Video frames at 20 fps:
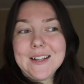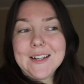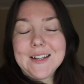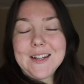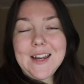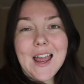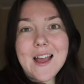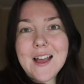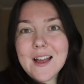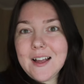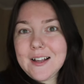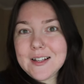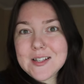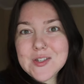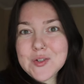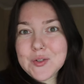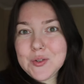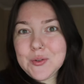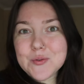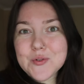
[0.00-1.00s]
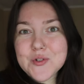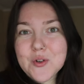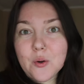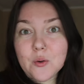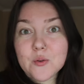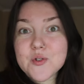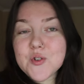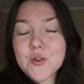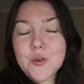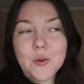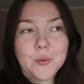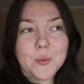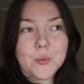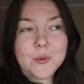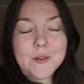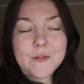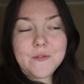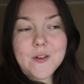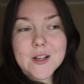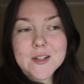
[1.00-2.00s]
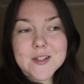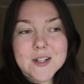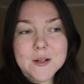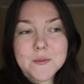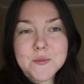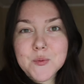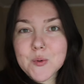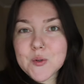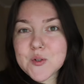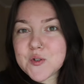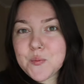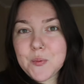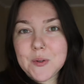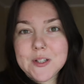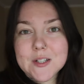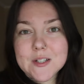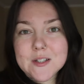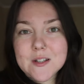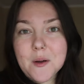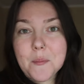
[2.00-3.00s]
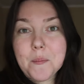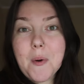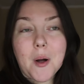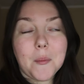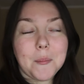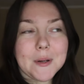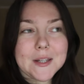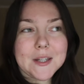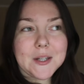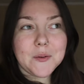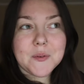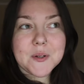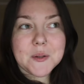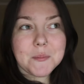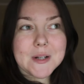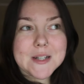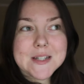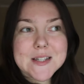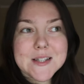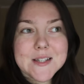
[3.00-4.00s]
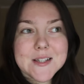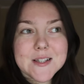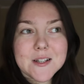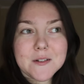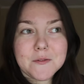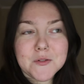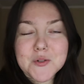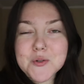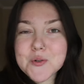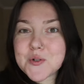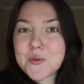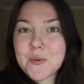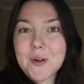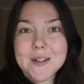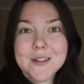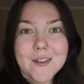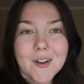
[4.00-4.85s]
yeah, so you saw also the first clips was we did a barbecue with my sister, which was quite